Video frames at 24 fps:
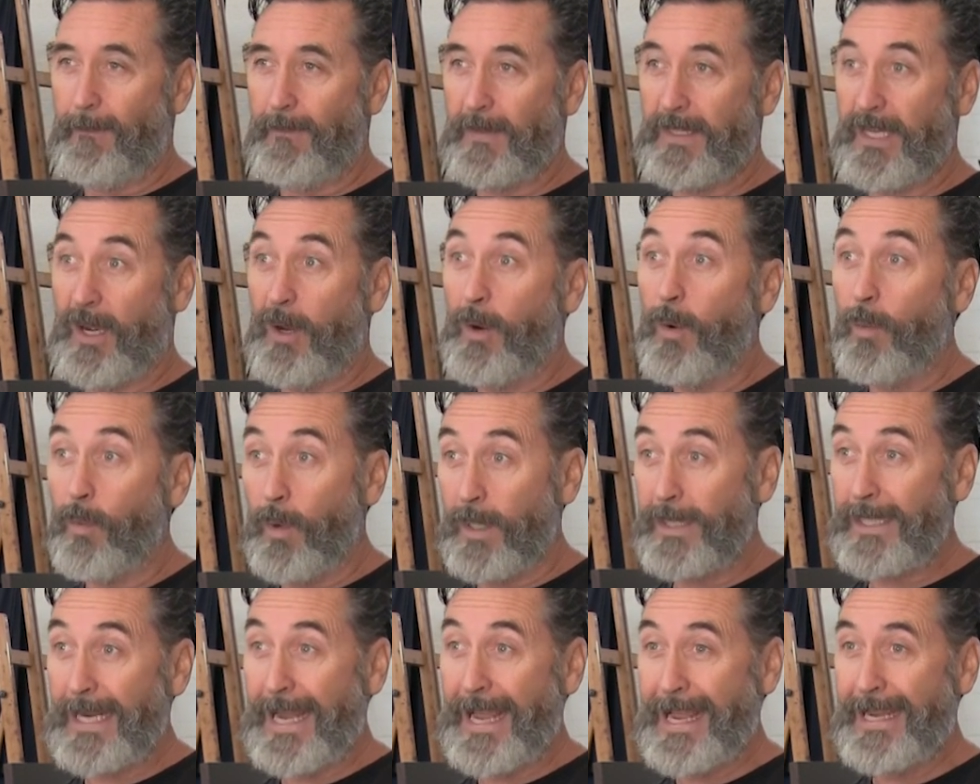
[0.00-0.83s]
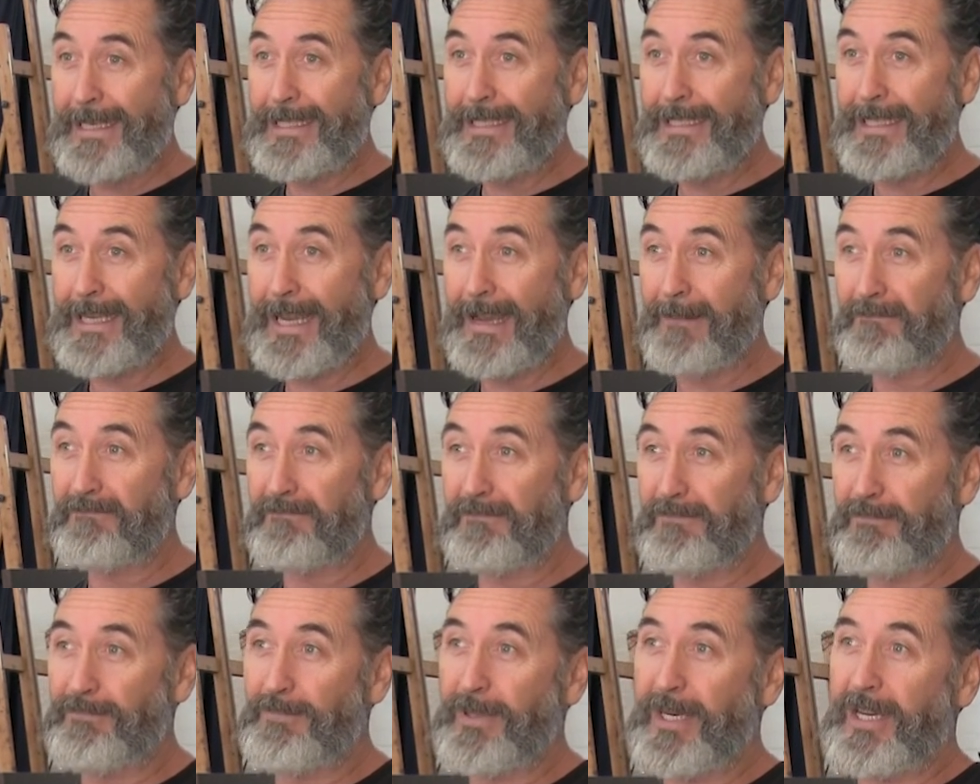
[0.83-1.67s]
So it was a
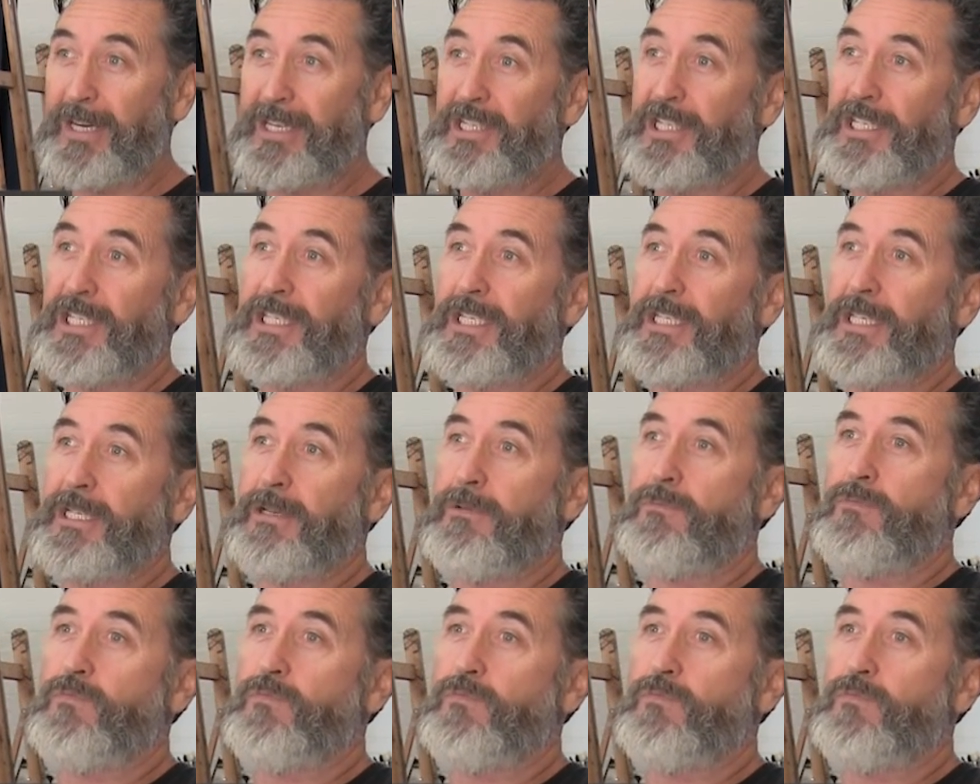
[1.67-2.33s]
handicap, but it's